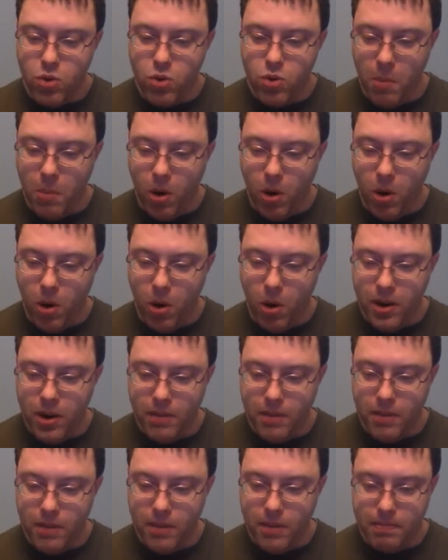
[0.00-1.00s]
no
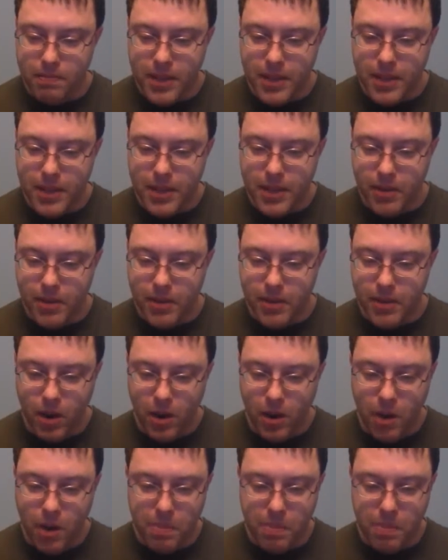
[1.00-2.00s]
more material
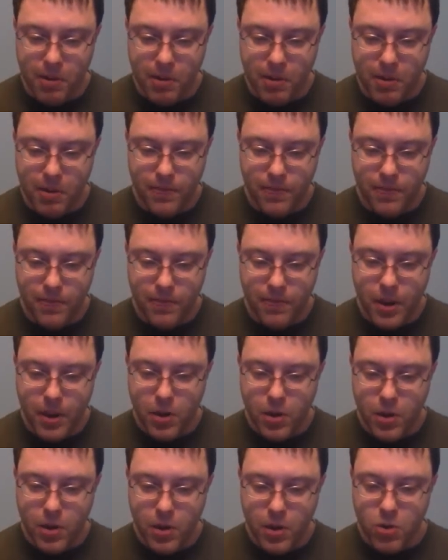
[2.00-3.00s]
hope,
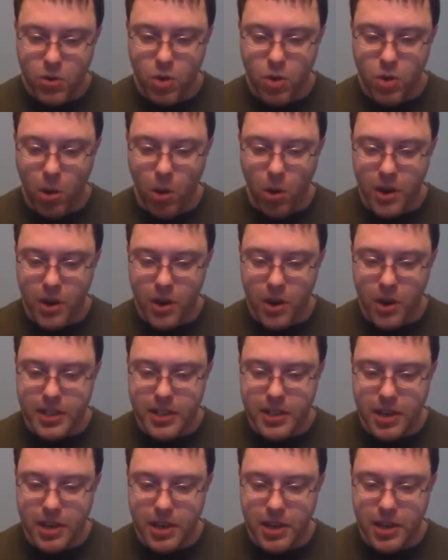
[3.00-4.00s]
no more
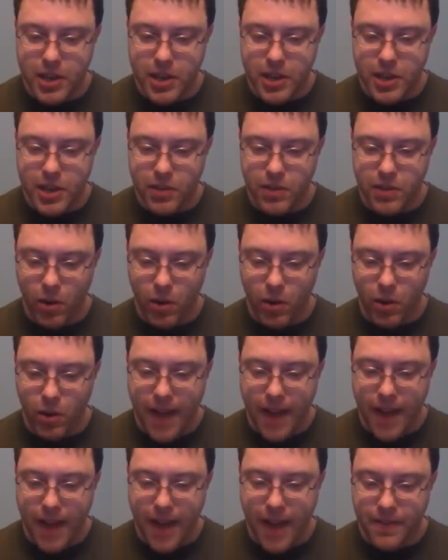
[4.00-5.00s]
continuation for
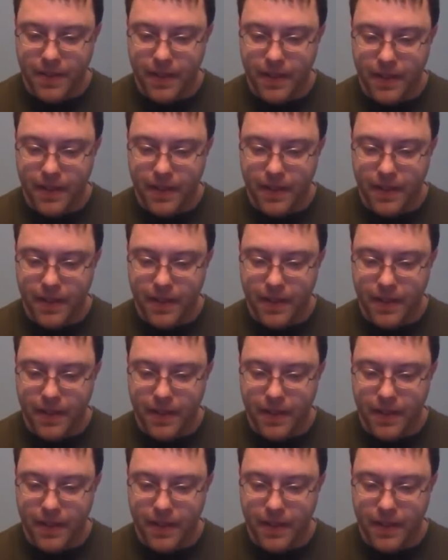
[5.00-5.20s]
life,